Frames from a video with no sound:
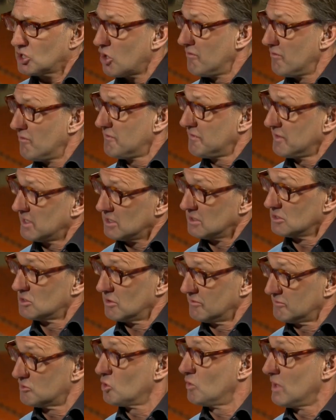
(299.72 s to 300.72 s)
the
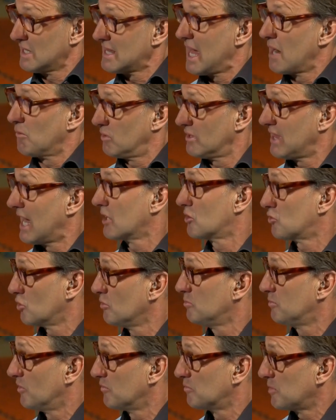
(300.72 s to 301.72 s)
confidence of doing that with that
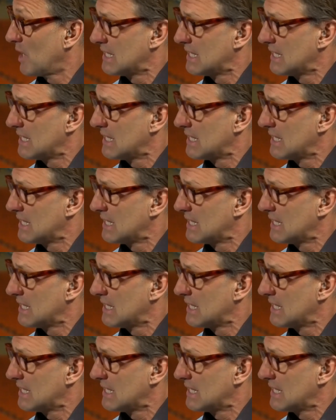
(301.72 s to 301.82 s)
group of